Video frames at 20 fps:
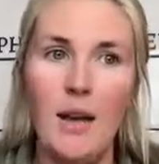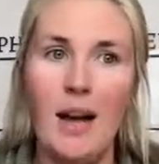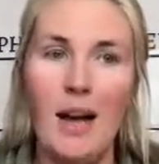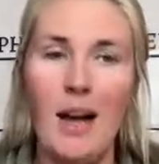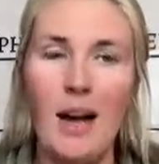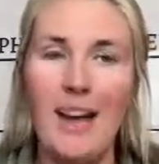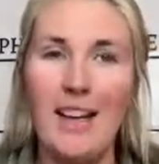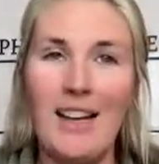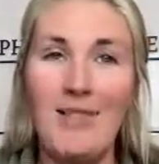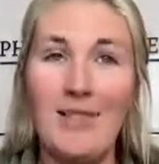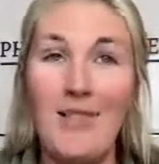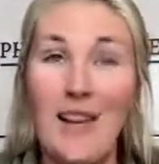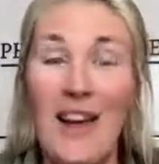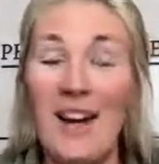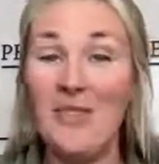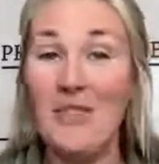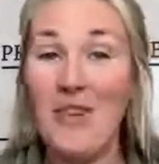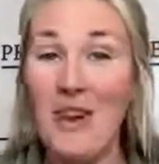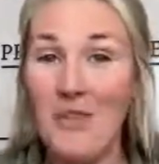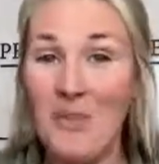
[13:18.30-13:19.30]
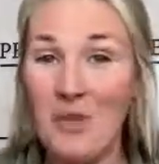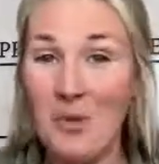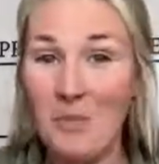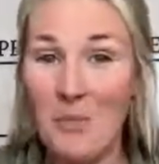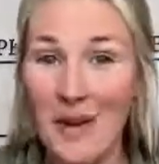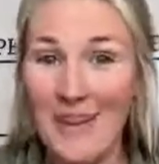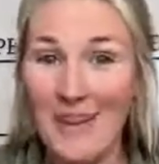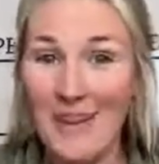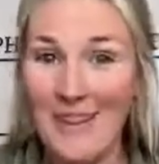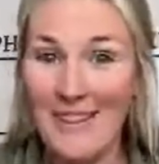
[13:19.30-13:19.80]
I've never
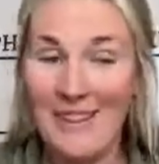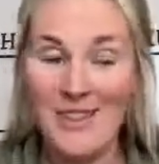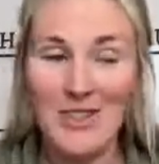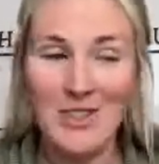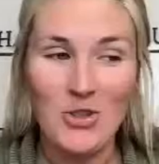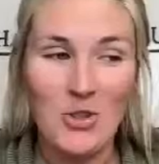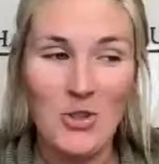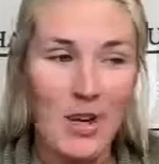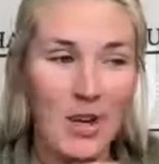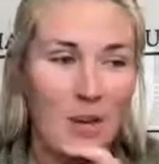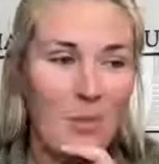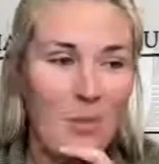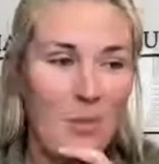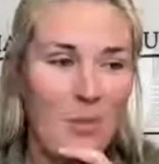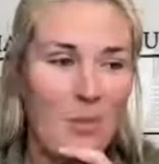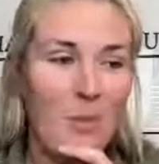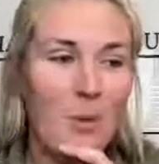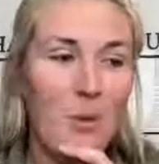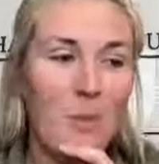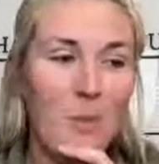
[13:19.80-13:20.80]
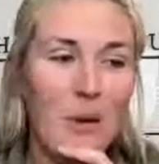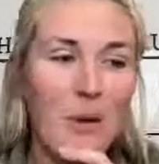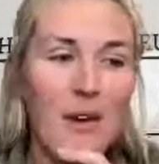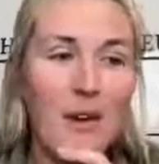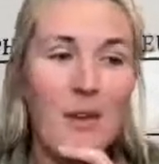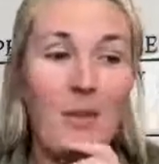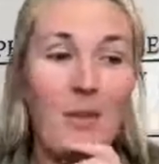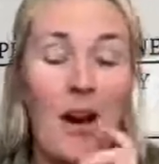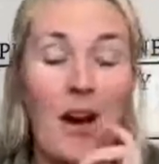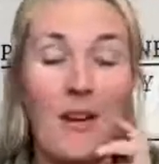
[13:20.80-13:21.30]
been to China before, but
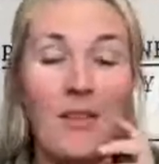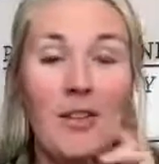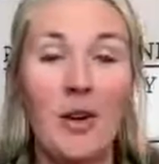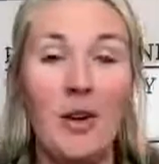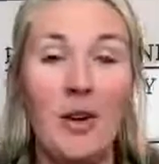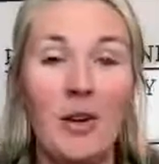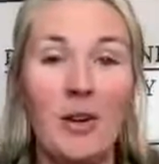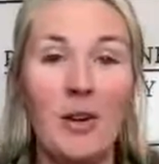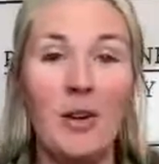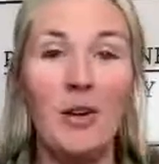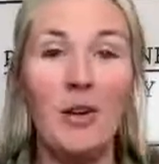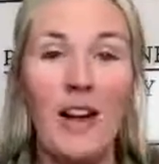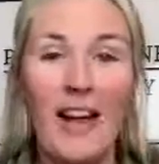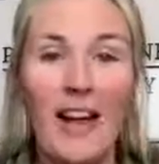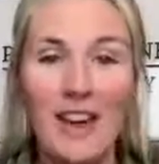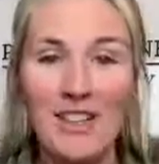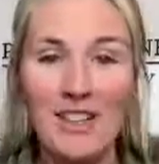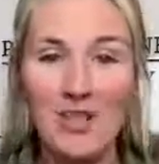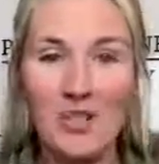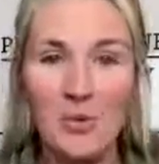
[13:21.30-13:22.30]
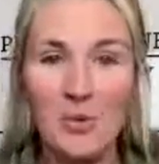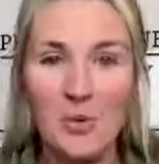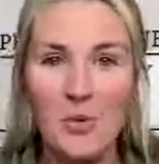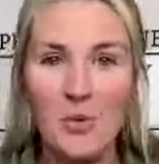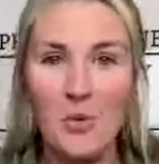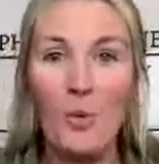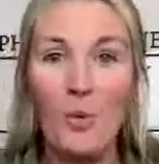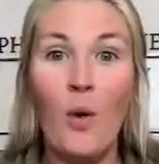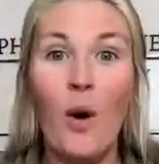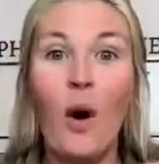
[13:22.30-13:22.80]
I've heard as you
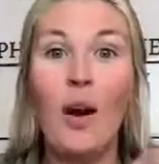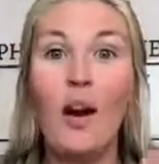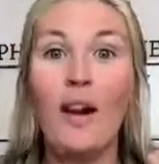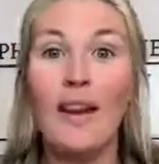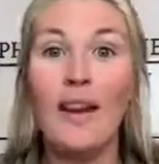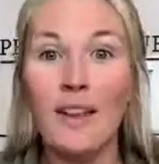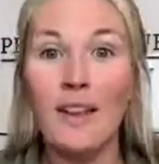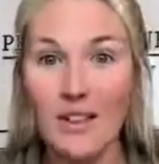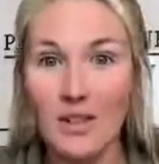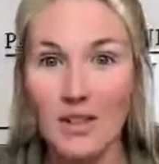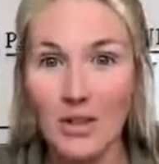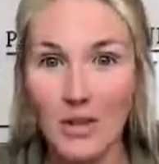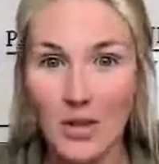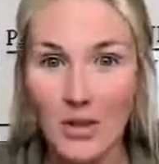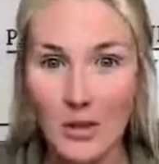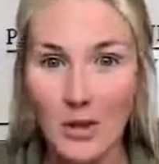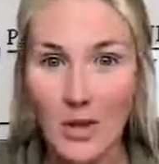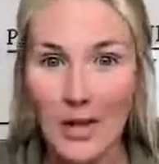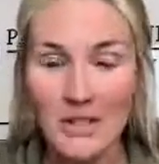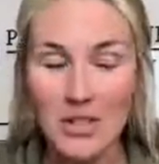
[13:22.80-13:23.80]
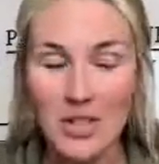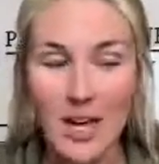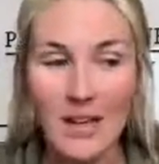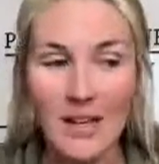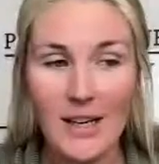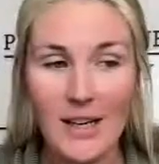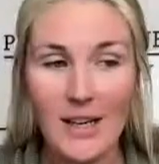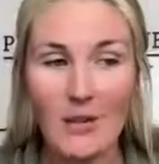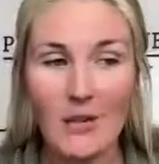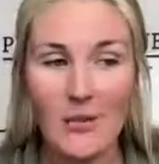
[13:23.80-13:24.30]
walk into a
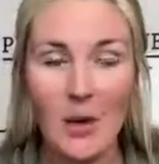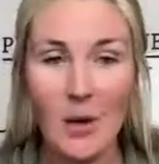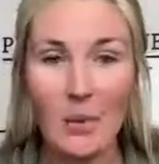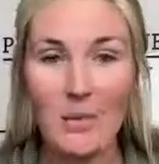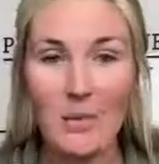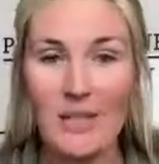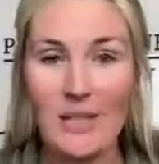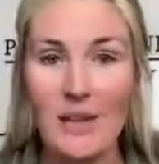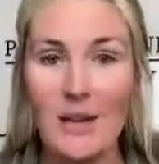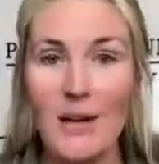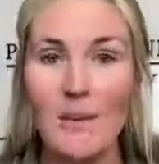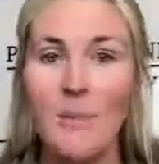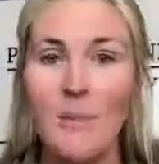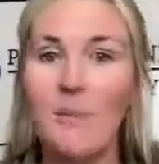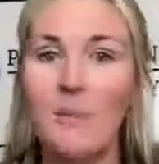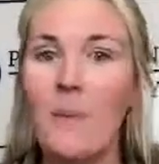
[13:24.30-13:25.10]
Chinese pharmacy,